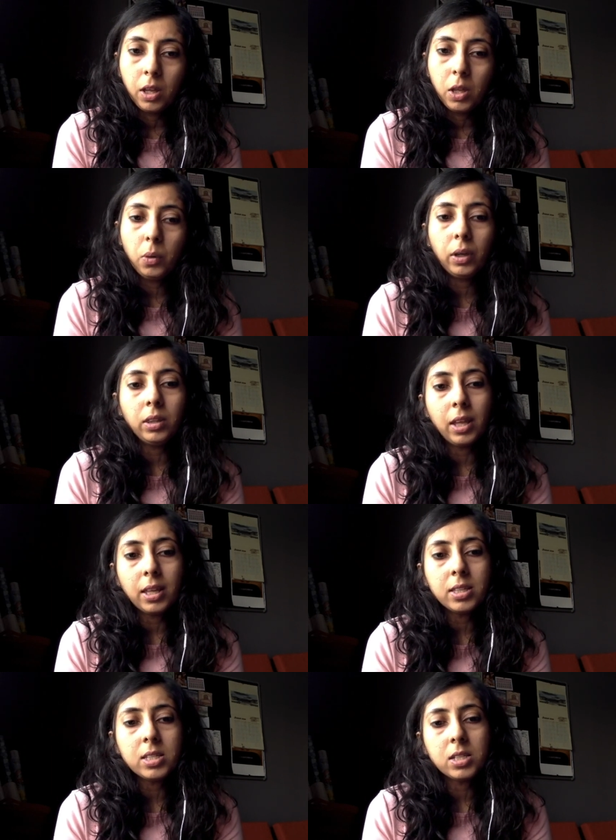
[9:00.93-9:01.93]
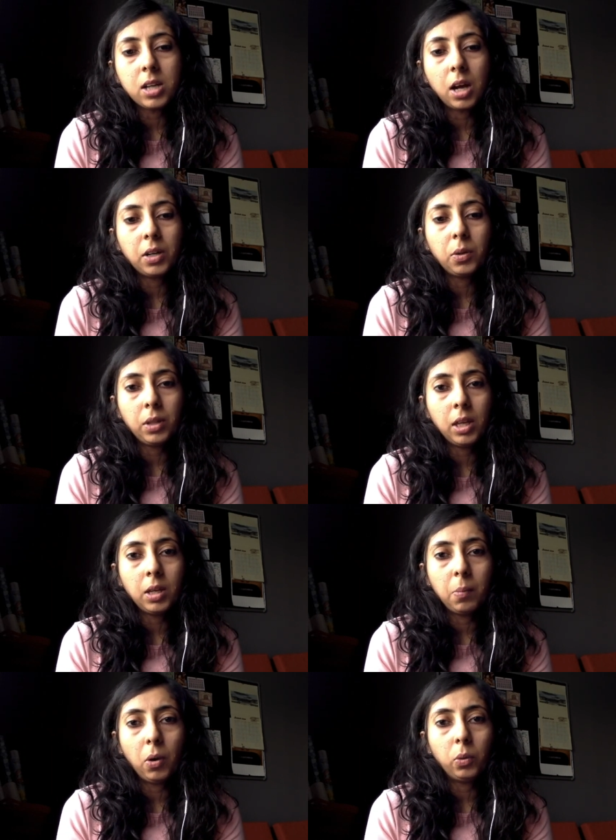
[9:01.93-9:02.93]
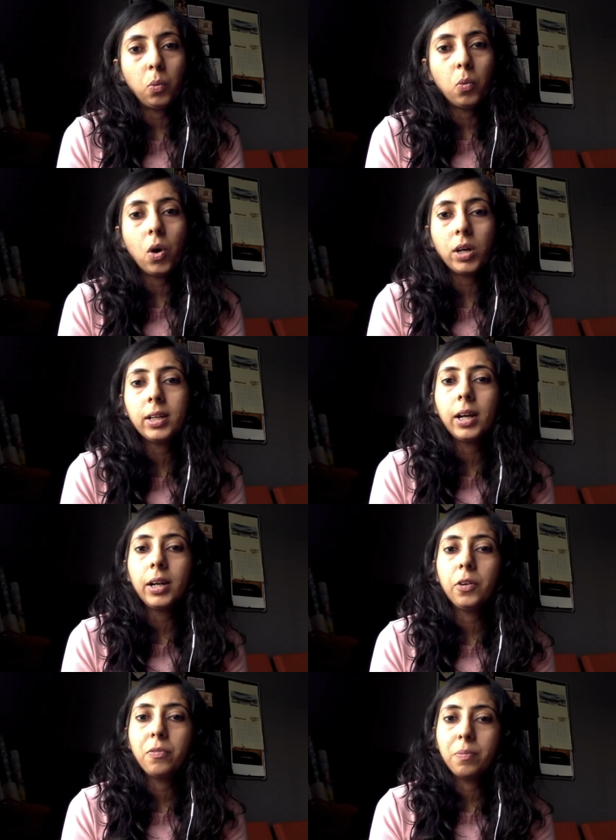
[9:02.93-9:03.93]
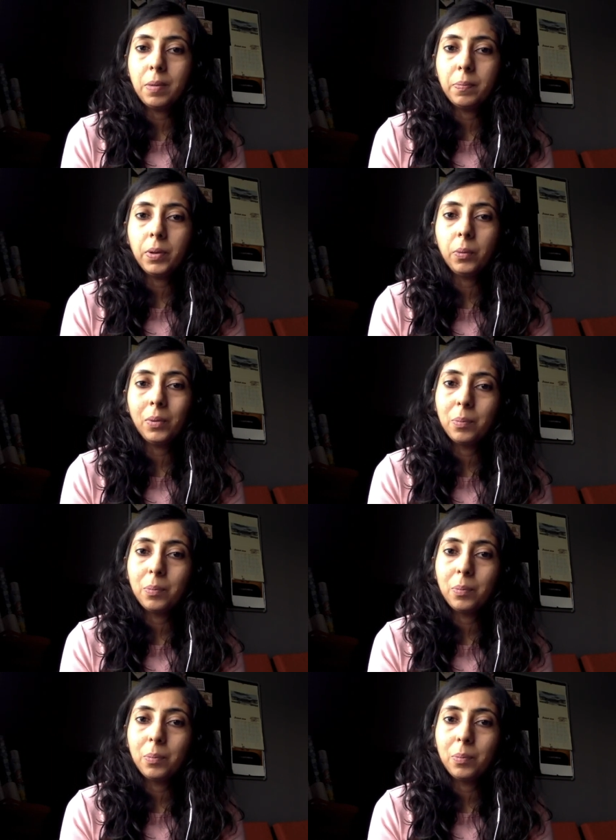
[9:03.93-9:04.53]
you can then start to think about what kind of people will